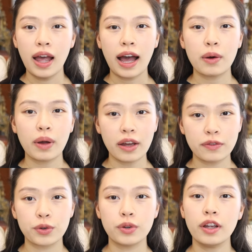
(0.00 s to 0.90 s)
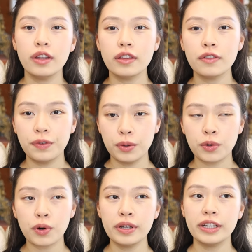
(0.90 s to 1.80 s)
However, in the
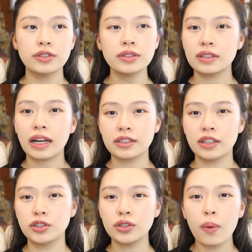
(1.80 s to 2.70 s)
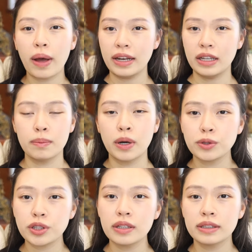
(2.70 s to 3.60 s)
funeral, he just doesn't show any
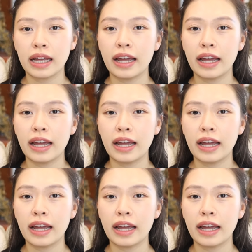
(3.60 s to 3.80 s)
emotions,